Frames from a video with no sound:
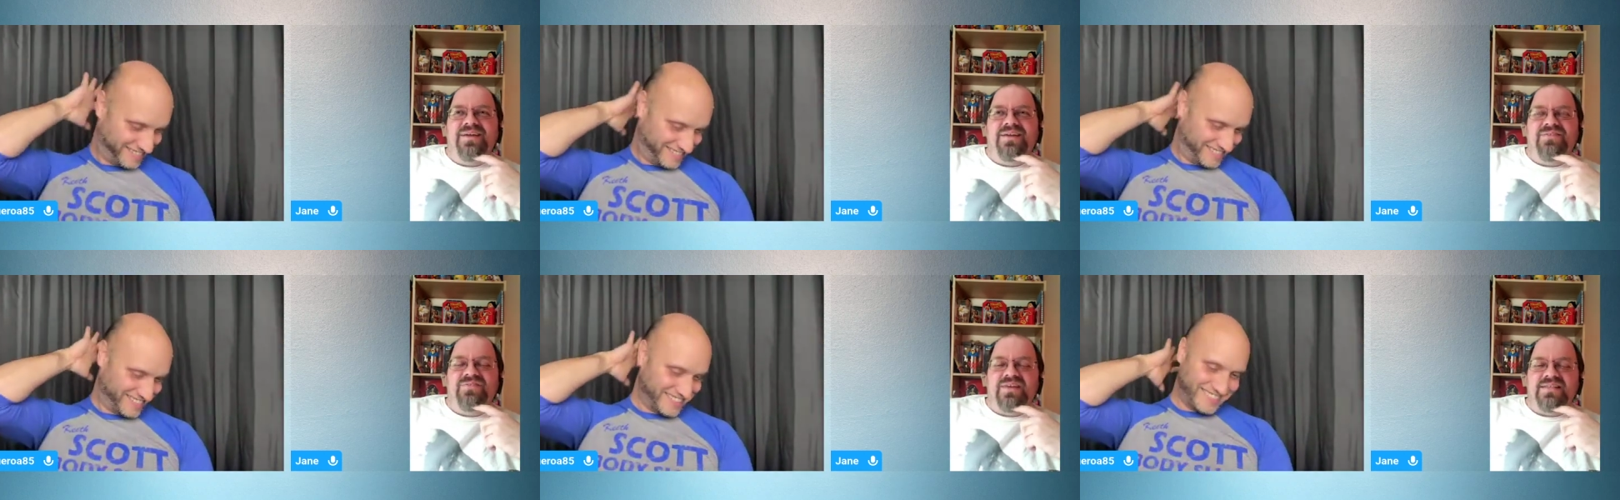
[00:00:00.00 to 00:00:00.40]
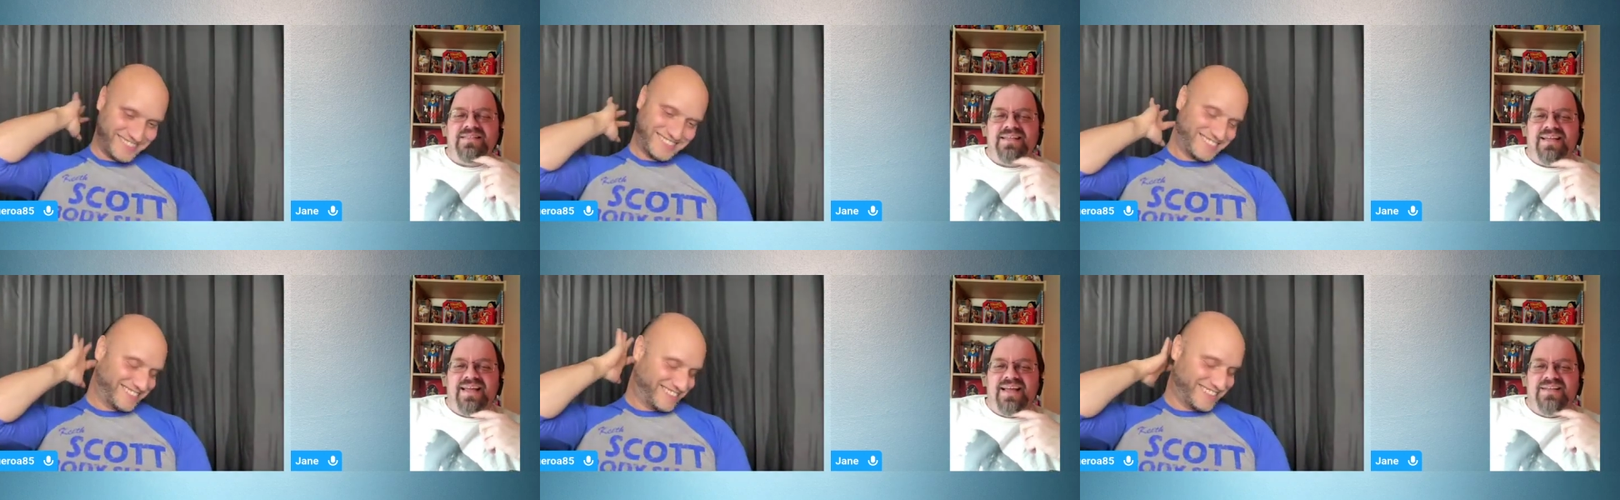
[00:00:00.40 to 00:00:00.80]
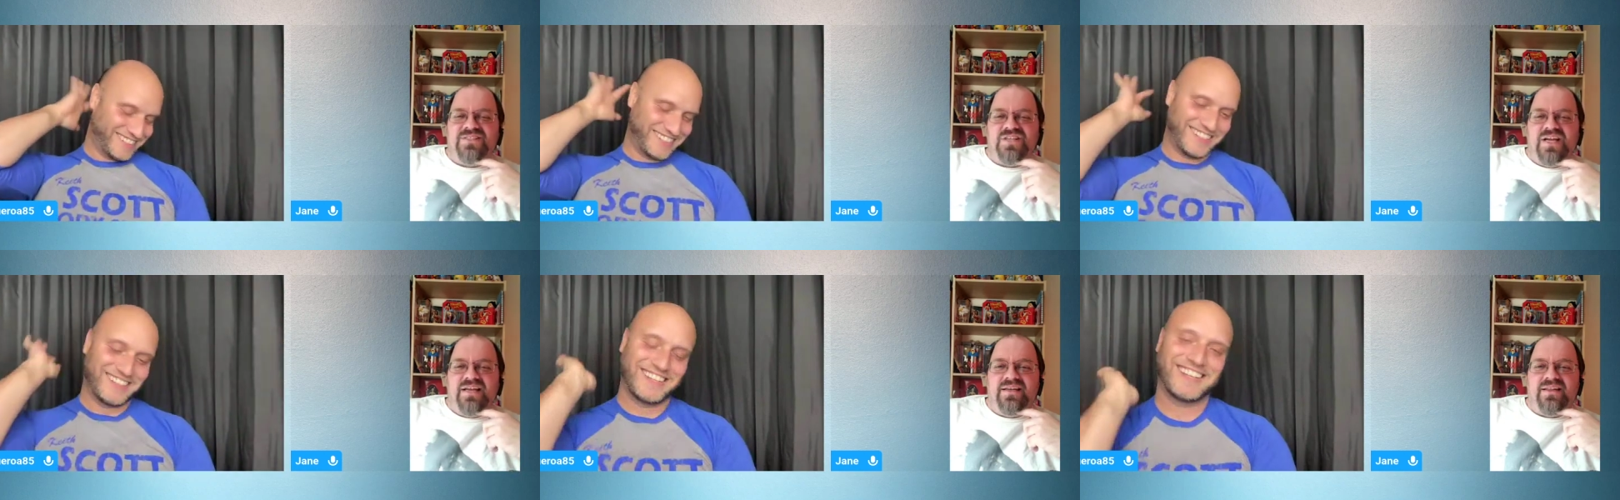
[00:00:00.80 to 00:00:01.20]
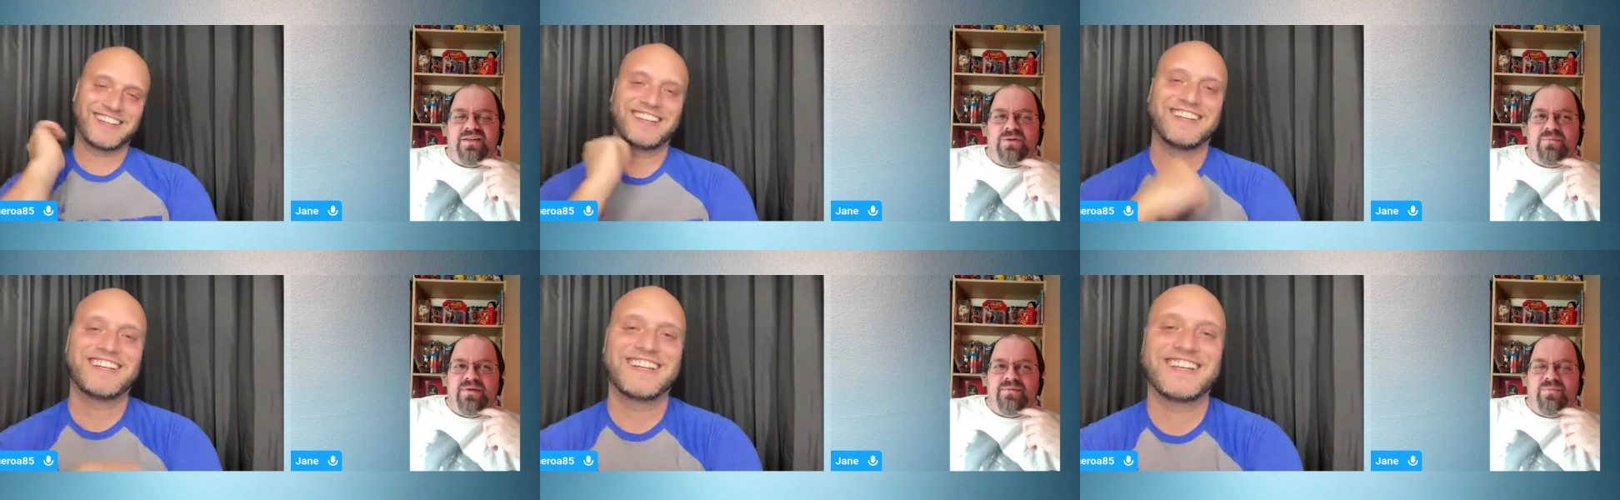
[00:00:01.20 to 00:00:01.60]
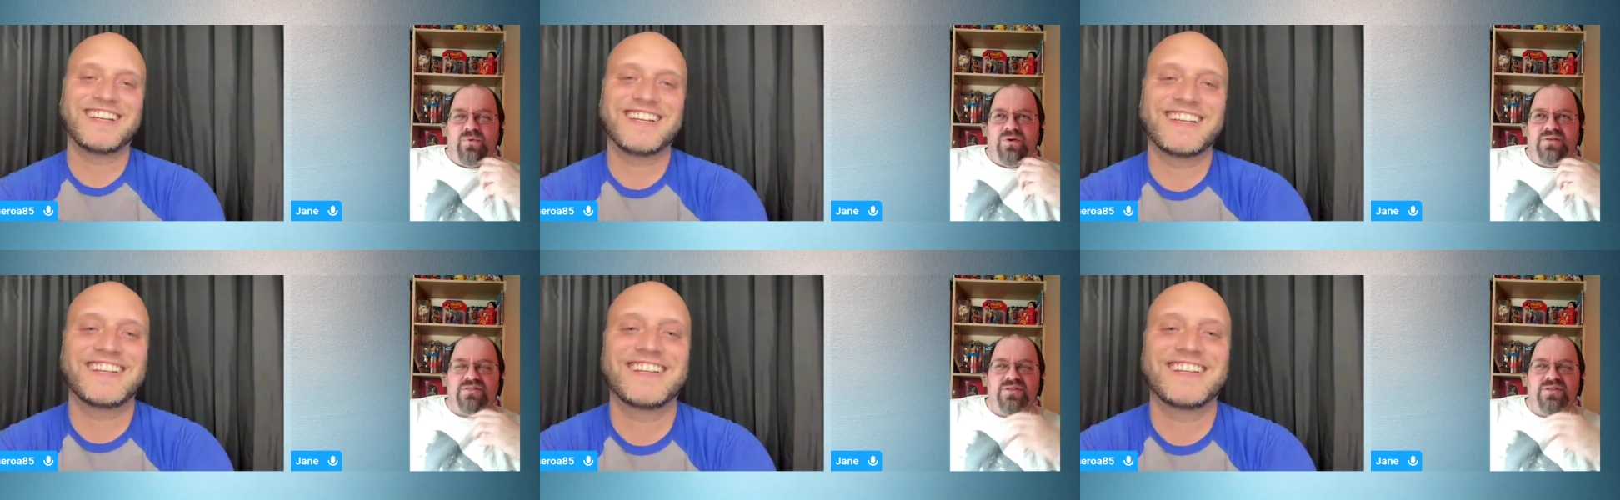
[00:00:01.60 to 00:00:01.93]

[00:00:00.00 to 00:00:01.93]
Speaker 1: I want to investigate Jane a little bit more.